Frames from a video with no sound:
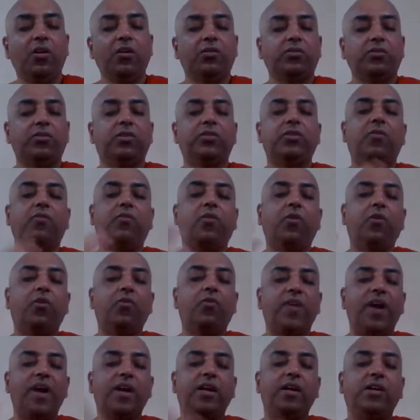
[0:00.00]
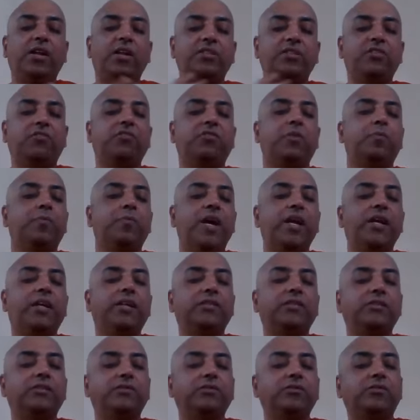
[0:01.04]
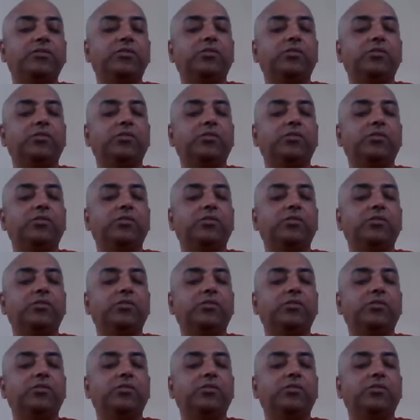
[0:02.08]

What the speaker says: So the four faculties of the mind.